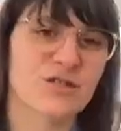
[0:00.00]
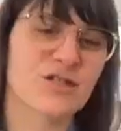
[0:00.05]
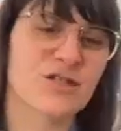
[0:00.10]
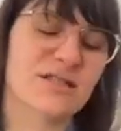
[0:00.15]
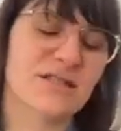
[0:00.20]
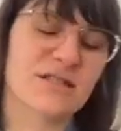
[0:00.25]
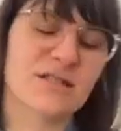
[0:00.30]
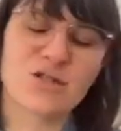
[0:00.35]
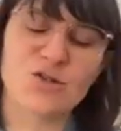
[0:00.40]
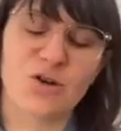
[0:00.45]

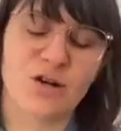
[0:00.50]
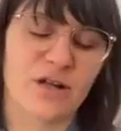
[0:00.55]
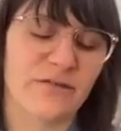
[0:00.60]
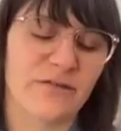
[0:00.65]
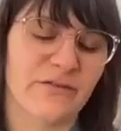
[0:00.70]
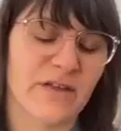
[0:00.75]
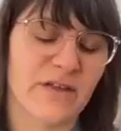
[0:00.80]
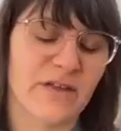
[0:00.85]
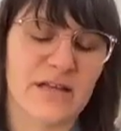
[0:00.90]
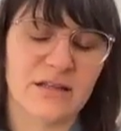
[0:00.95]
just sort
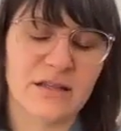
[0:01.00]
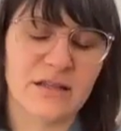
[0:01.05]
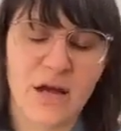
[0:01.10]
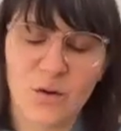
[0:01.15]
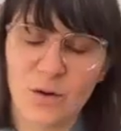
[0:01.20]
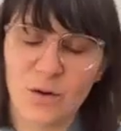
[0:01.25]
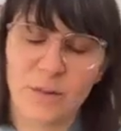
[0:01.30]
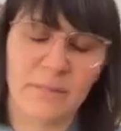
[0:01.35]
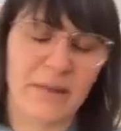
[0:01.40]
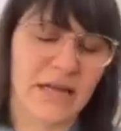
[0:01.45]
of
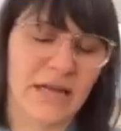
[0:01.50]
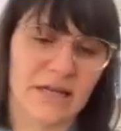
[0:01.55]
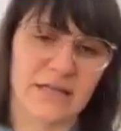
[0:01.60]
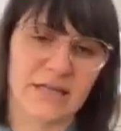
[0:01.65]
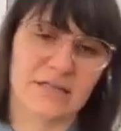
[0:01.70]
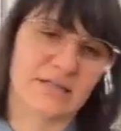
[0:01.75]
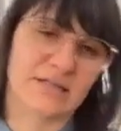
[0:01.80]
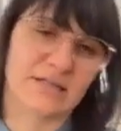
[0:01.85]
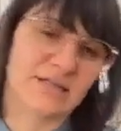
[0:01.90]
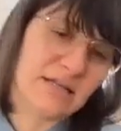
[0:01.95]
lower
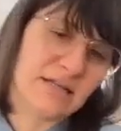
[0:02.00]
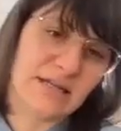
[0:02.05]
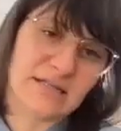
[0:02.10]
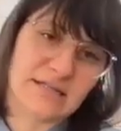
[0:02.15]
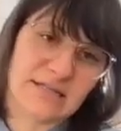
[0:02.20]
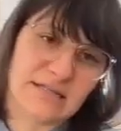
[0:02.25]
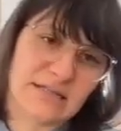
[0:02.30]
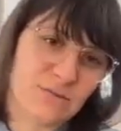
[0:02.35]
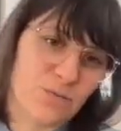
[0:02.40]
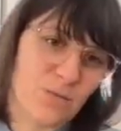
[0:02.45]
maintenance
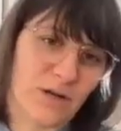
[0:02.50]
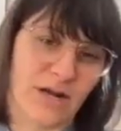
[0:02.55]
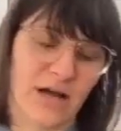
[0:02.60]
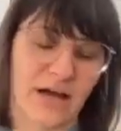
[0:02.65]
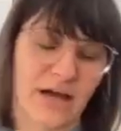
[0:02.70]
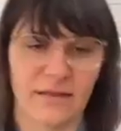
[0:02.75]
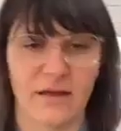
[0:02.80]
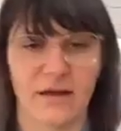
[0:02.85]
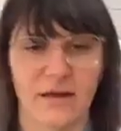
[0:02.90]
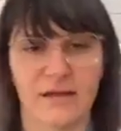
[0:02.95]
is what
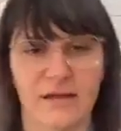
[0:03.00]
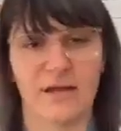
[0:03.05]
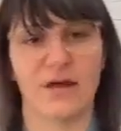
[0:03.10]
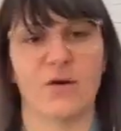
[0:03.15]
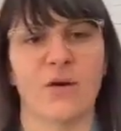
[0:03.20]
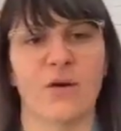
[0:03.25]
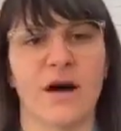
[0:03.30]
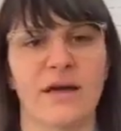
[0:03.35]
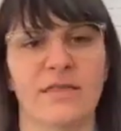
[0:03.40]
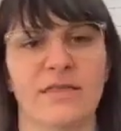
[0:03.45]
I
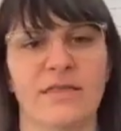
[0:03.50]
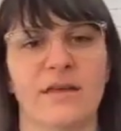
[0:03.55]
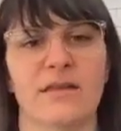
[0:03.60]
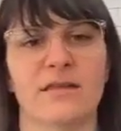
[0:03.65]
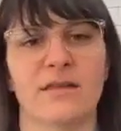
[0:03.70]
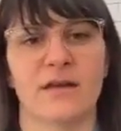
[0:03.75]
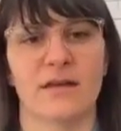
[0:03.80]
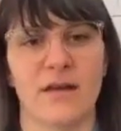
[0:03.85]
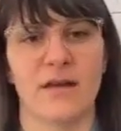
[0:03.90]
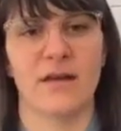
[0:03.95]
think
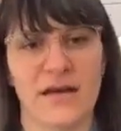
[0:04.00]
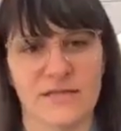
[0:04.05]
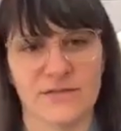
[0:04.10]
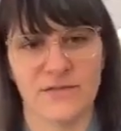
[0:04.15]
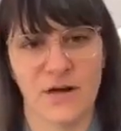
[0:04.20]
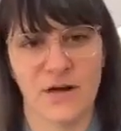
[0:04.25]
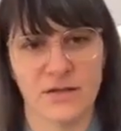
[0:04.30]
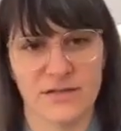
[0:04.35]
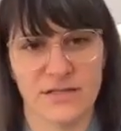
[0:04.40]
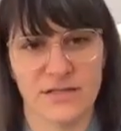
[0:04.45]
that
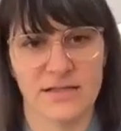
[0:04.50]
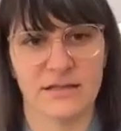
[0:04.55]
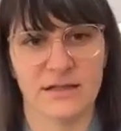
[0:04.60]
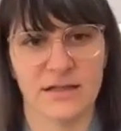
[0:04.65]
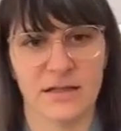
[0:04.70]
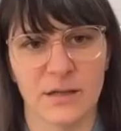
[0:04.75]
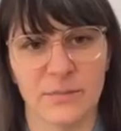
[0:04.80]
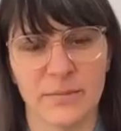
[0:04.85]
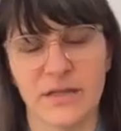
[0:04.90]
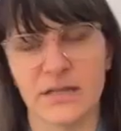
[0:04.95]
asphalt is a
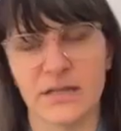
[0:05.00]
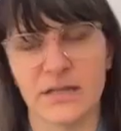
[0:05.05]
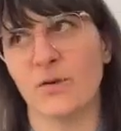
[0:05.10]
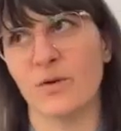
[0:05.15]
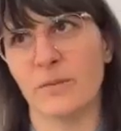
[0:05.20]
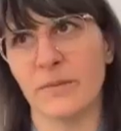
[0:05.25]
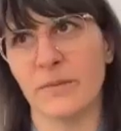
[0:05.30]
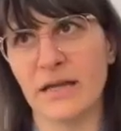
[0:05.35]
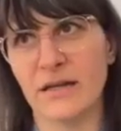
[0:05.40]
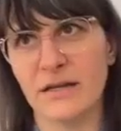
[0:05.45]
little bit
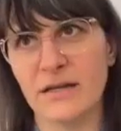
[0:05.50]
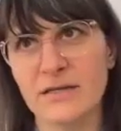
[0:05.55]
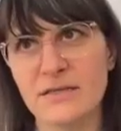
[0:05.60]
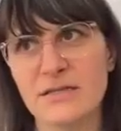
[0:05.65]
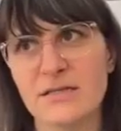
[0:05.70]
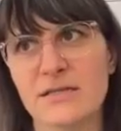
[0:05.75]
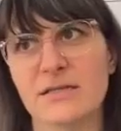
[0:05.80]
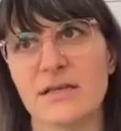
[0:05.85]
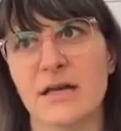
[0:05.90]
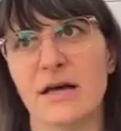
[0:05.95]
lower
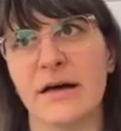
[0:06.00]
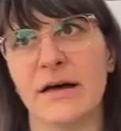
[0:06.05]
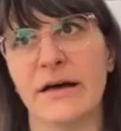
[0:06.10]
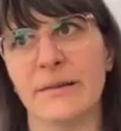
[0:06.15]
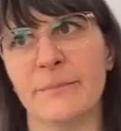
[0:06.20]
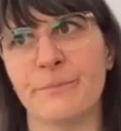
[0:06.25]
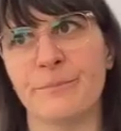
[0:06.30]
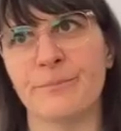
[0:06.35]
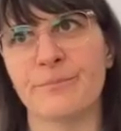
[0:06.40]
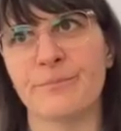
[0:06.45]
maintenance.
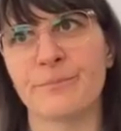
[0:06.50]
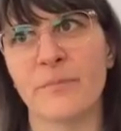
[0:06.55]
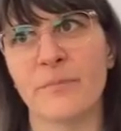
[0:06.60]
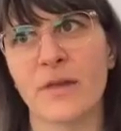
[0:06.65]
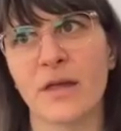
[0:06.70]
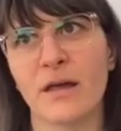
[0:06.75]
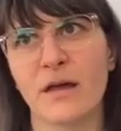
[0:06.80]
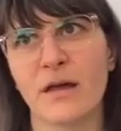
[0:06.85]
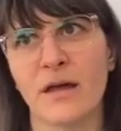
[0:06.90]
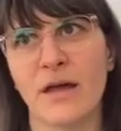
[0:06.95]
And
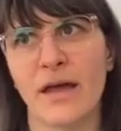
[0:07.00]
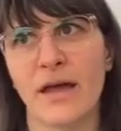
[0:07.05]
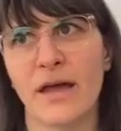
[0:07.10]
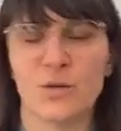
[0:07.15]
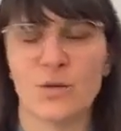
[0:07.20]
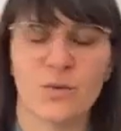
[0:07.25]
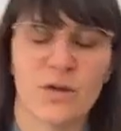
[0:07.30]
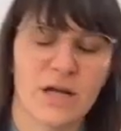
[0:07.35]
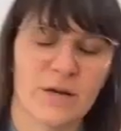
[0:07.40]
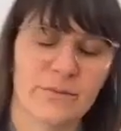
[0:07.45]

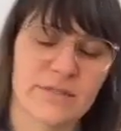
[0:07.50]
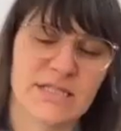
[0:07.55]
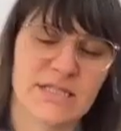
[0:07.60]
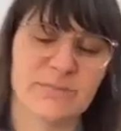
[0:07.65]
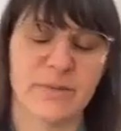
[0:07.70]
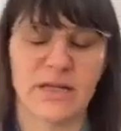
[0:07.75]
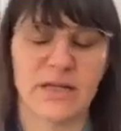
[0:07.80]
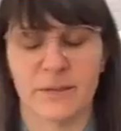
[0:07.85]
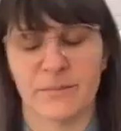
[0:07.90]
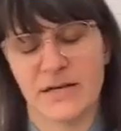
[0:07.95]
when I was
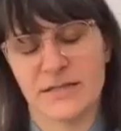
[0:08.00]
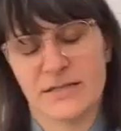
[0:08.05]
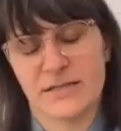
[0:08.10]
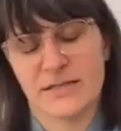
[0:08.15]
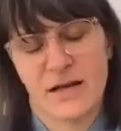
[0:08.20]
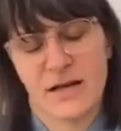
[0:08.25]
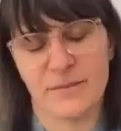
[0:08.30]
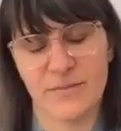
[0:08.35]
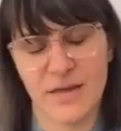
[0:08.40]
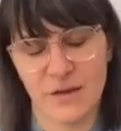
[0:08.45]
splitting my
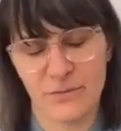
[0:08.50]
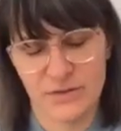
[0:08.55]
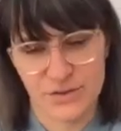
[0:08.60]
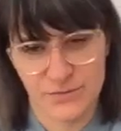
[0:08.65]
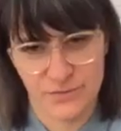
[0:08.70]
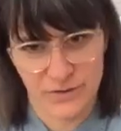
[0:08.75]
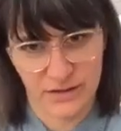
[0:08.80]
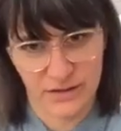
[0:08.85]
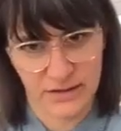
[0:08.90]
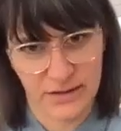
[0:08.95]
time, that
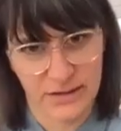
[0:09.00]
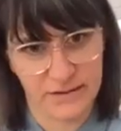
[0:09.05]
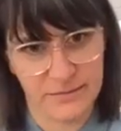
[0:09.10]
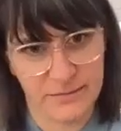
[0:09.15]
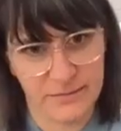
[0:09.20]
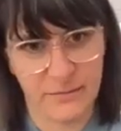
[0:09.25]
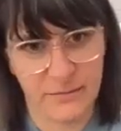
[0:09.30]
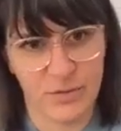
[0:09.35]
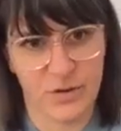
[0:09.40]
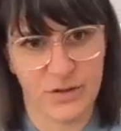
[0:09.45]
was really
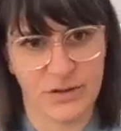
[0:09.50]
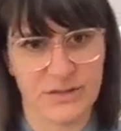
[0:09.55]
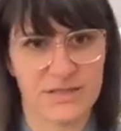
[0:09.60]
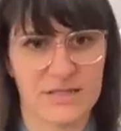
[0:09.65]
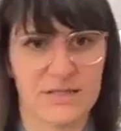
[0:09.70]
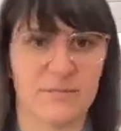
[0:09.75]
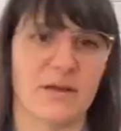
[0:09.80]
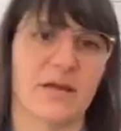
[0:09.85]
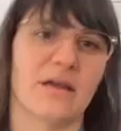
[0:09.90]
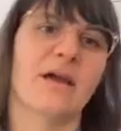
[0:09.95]
important
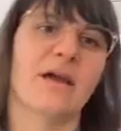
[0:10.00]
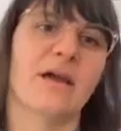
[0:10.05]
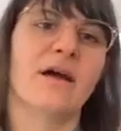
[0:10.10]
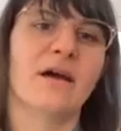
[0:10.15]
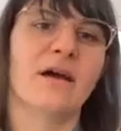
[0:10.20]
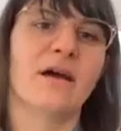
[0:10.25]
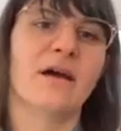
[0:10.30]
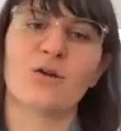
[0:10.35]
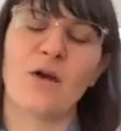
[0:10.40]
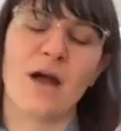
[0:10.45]
to me.
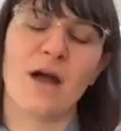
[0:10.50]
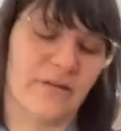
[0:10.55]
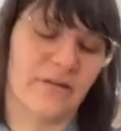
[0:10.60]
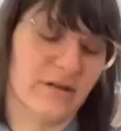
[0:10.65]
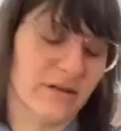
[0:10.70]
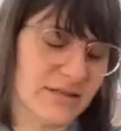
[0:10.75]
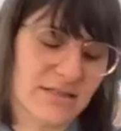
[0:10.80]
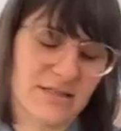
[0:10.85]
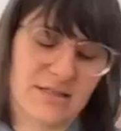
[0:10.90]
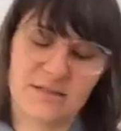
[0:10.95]
Gravel
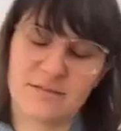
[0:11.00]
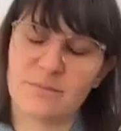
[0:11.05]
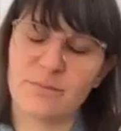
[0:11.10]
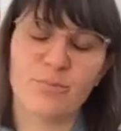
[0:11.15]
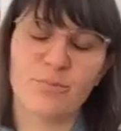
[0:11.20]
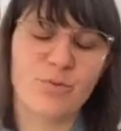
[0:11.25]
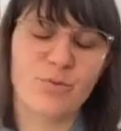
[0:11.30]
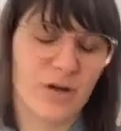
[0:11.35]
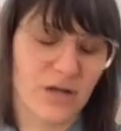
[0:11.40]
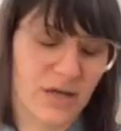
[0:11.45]
is
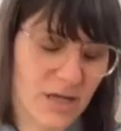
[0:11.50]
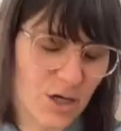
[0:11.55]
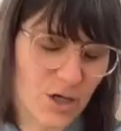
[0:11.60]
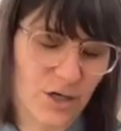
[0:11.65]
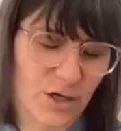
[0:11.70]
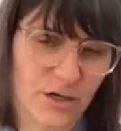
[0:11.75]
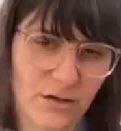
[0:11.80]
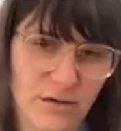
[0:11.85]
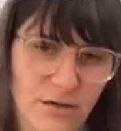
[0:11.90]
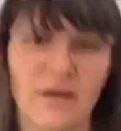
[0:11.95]

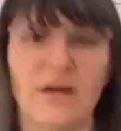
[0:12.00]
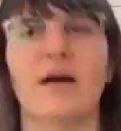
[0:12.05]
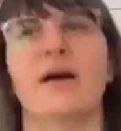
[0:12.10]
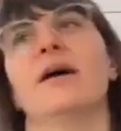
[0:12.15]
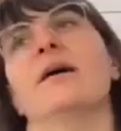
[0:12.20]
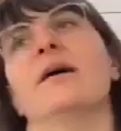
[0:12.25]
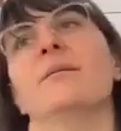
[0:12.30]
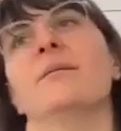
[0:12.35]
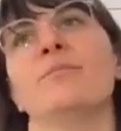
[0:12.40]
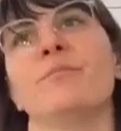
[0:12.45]
prettier,
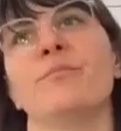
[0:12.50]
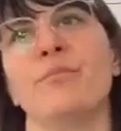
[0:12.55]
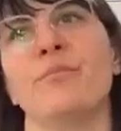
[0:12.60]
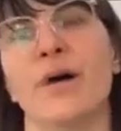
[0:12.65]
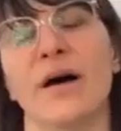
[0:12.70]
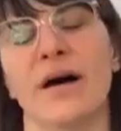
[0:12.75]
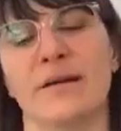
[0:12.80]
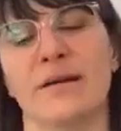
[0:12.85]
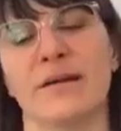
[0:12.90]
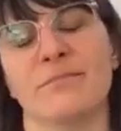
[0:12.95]

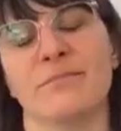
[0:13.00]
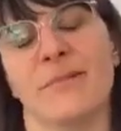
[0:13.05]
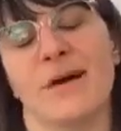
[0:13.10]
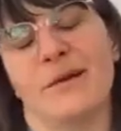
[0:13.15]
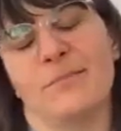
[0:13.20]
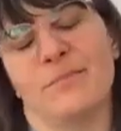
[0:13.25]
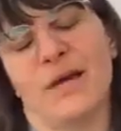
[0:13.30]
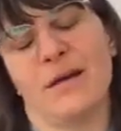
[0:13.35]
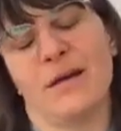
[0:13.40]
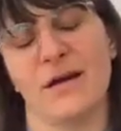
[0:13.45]
but
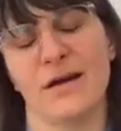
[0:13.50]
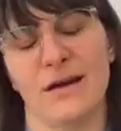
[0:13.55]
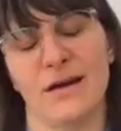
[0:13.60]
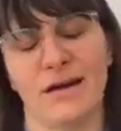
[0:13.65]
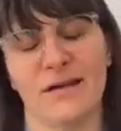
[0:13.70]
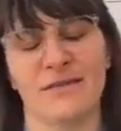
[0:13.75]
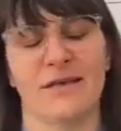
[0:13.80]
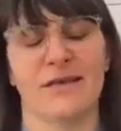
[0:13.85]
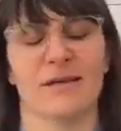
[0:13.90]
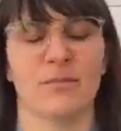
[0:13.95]

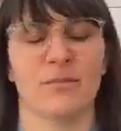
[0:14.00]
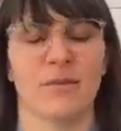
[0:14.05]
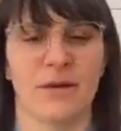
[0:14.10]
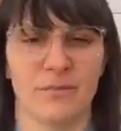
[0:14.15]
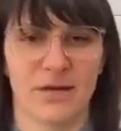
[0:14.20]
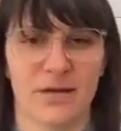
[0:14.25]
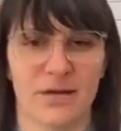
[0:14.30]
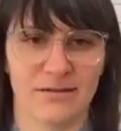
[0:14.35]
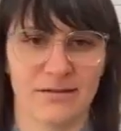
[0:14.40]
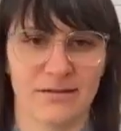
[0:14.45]
I think
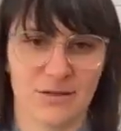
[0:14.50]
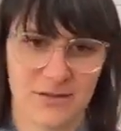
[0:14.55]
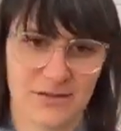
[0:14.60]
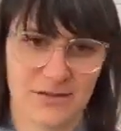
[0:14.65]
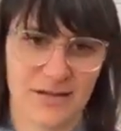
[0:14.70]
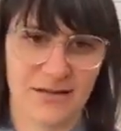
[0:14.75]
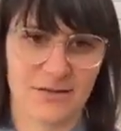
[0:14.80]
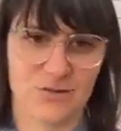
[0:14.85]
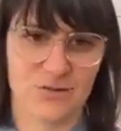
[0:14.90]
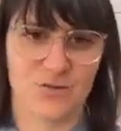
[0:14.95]
maybe I just
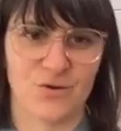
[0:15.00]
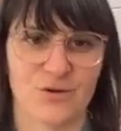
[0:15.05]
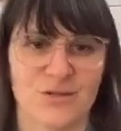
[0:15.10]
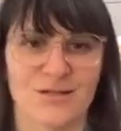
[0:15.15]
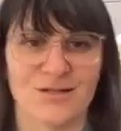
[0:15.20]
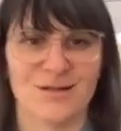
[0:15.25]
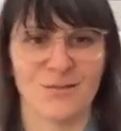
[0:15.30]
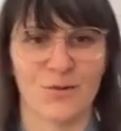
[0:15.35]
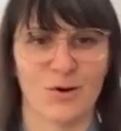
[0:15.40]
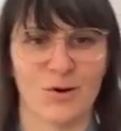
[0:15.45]
tend
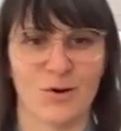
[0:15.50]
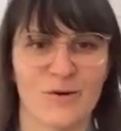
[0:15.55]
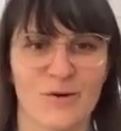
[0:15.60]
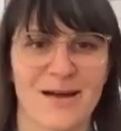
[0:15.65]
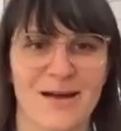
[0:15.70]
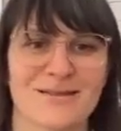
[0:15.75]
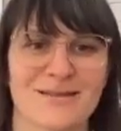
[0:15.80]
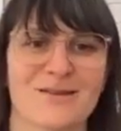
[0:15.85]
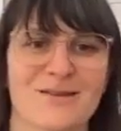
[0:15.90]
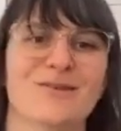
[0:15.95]
towards the more
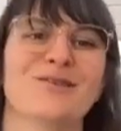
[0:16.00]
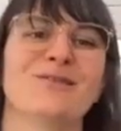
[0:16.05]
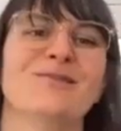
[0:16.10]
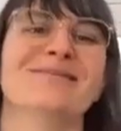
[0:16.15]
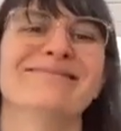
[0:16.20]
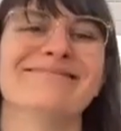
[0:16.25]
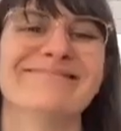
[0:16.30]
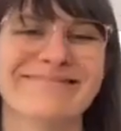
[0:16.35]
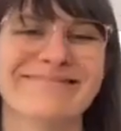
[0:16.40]
practical.